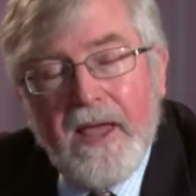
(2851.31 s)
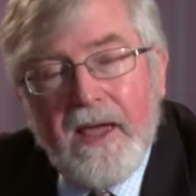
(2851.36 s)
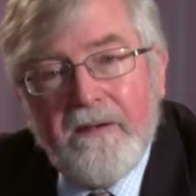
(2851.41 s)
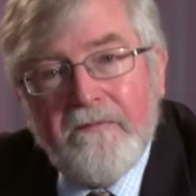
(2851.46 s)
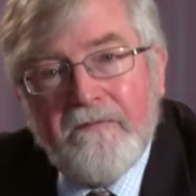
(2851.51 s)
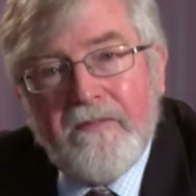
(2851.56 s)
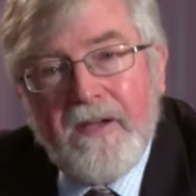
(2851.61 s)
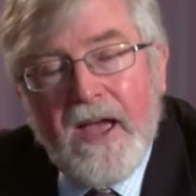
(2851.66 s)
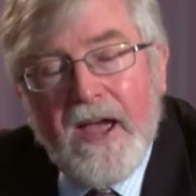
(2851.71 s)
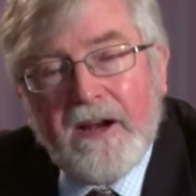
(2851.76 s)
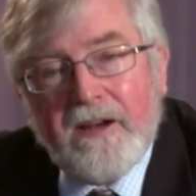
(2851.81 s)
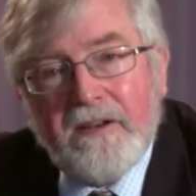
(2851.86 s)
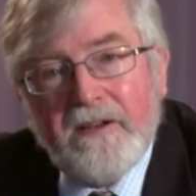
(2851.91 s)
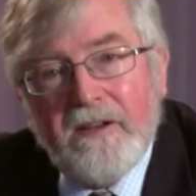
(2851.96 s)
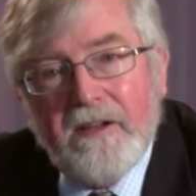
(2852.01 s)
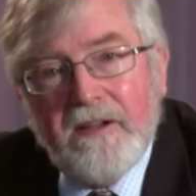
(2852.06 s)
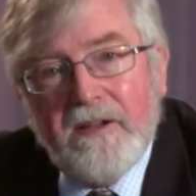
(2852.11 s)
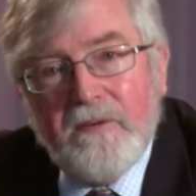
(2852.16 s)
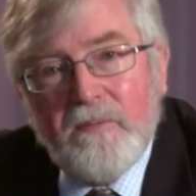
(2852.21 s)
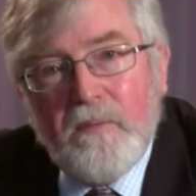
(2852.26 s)
And in
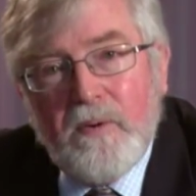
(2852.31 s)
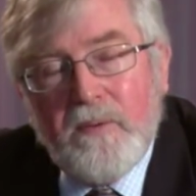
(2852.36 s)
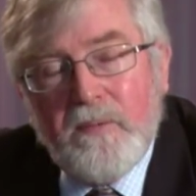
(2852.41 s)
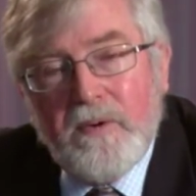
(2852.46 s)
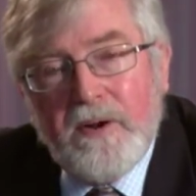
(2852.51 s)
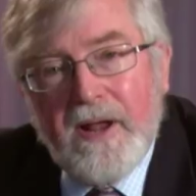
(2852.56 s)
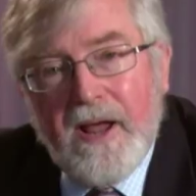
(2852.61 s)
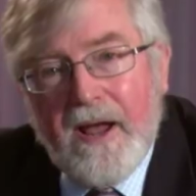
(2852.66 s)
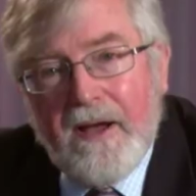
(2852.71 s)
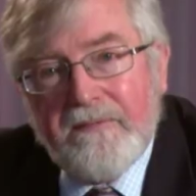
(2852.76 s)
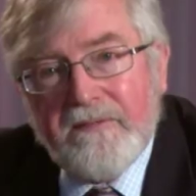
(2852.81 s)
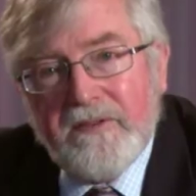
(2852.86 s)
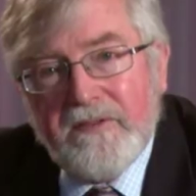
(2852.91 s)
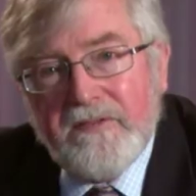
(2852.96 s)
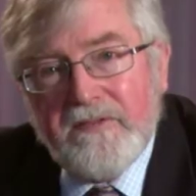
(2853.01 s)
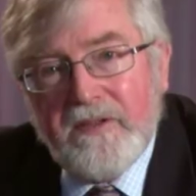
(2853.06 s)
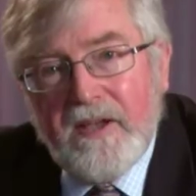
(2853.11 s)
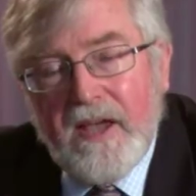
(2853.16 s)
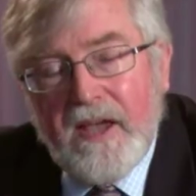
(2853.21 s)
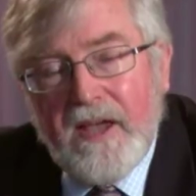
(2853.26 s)
fact, one would have
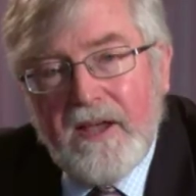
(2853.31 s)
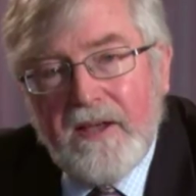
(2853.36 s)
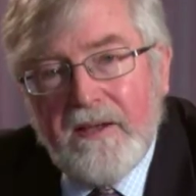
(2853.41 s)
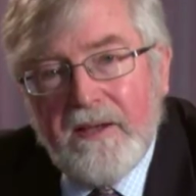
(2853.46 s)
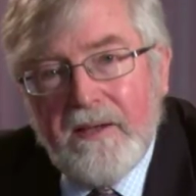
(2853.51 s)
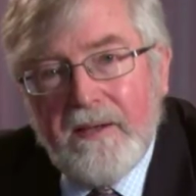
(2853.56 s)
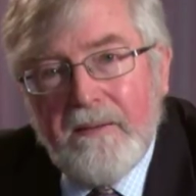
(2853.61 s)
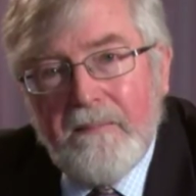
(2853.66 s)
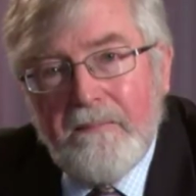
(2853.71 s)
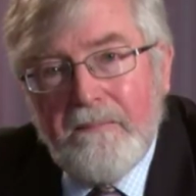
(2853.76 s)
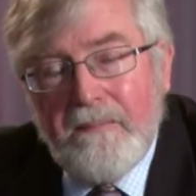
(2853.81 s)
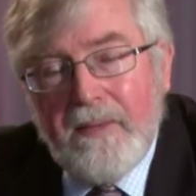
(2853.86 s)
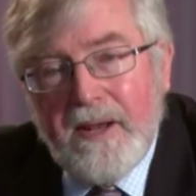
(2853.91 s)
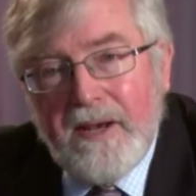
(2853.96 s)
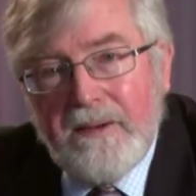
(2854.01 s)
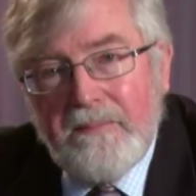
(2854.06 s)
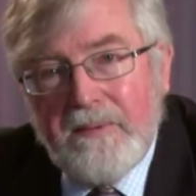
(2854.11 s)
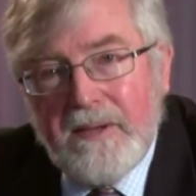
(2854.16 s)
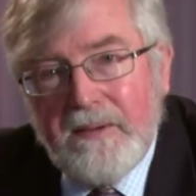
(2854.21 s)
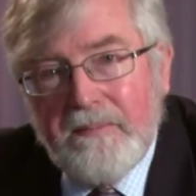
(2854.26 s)
to say
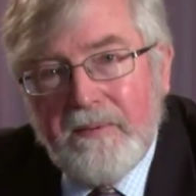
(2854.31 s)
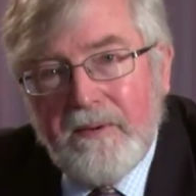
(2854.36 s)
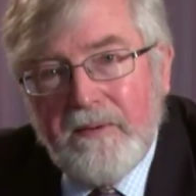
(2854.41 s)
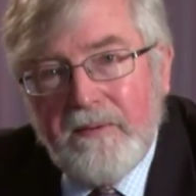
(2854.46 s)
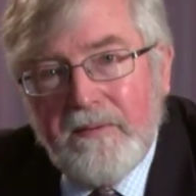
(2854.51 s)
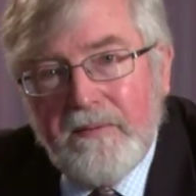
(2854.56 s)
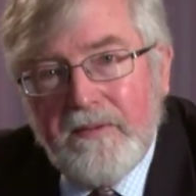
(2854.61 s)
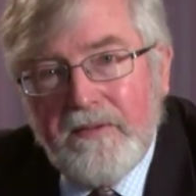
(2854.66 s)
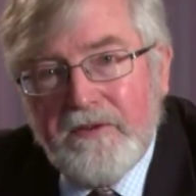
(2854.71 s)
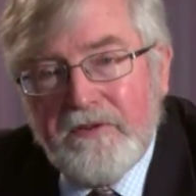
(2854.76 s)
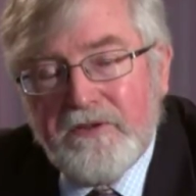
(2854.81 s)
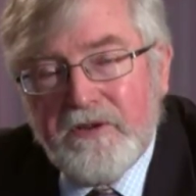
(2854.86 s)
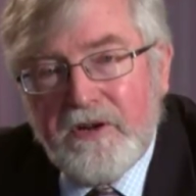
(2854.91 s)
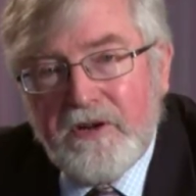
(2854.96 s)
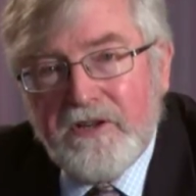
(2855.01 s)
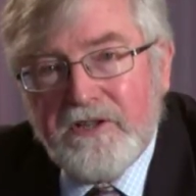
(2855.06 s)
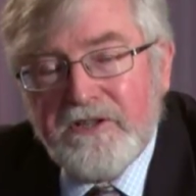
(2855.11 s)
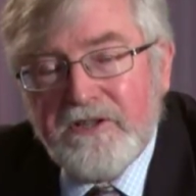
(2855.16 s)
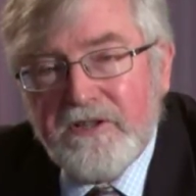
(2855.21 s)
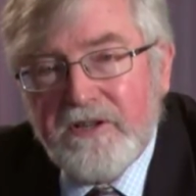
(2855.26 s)
many people in the
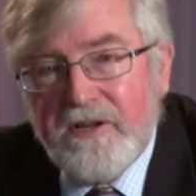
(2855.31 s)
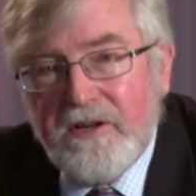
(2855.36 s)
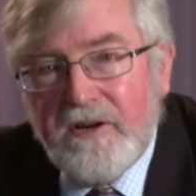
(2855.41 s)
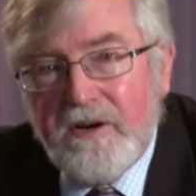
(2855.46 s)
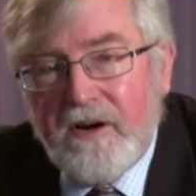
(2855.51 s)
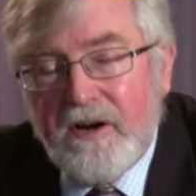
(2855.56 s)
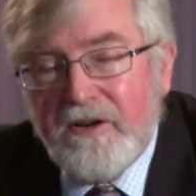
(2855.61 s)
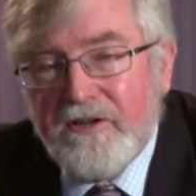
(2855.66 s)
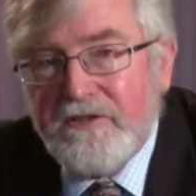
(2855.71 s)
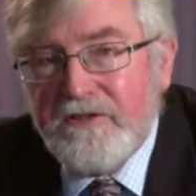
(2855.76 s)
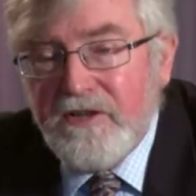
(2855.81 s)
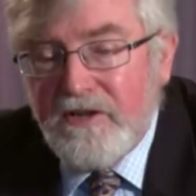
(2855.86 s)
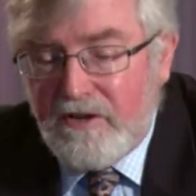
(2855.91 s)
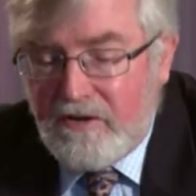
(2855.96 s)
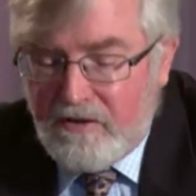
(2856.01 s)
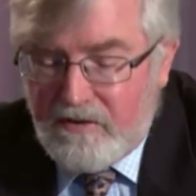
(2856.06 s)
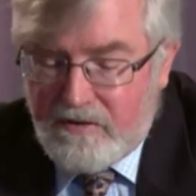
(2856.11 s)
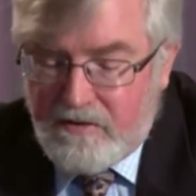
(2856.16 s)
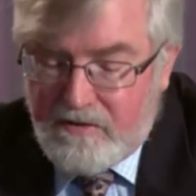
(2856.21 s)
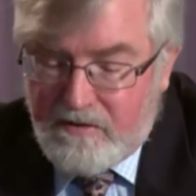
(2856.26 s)
church are
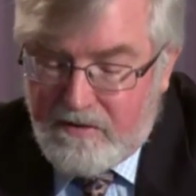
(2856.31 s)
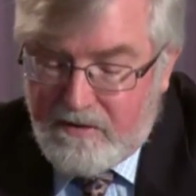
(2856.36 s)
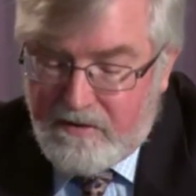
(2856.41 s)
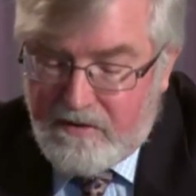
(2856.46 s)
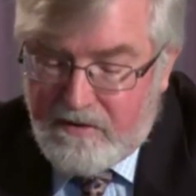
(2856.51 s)
still